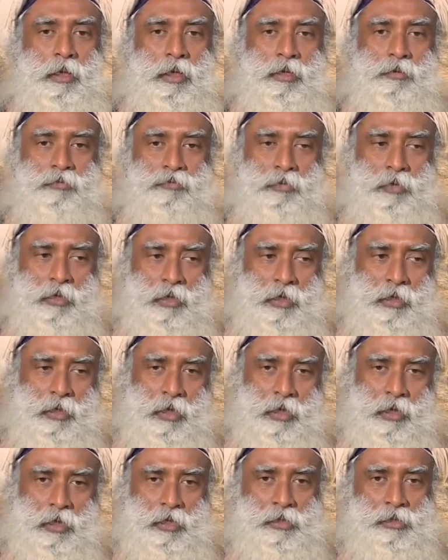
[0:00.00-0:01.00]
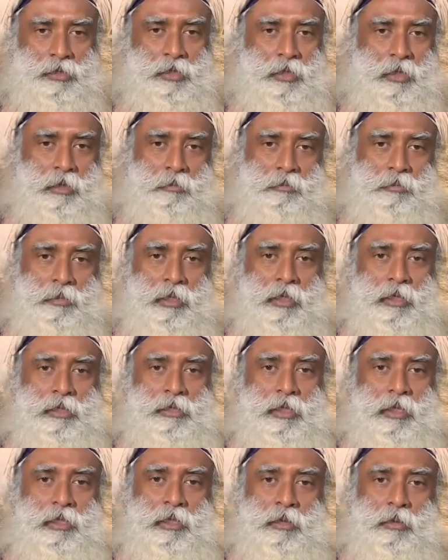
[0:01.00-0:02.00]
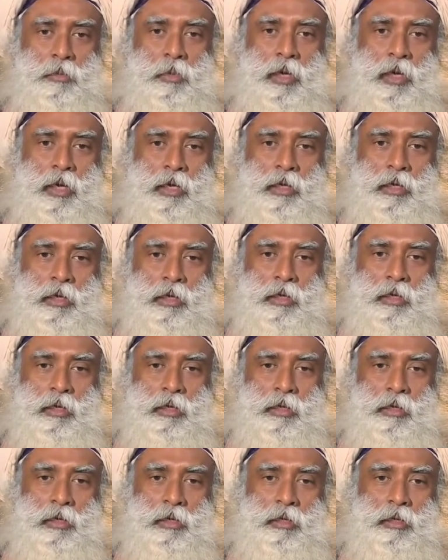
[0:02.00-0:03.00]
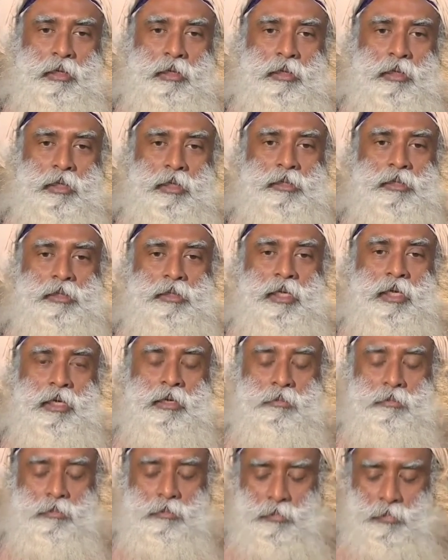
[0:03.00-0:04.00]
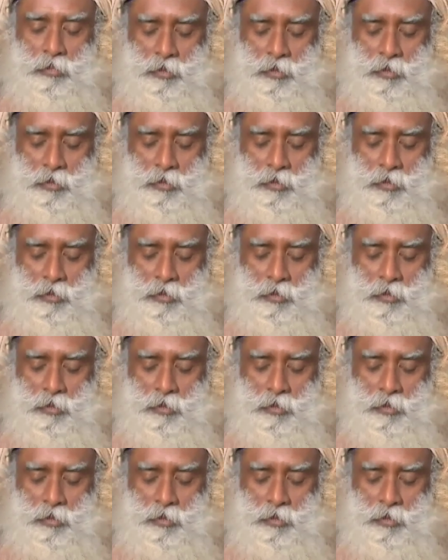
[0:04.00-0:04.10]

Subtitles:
if we rearrange them in a certain way, the same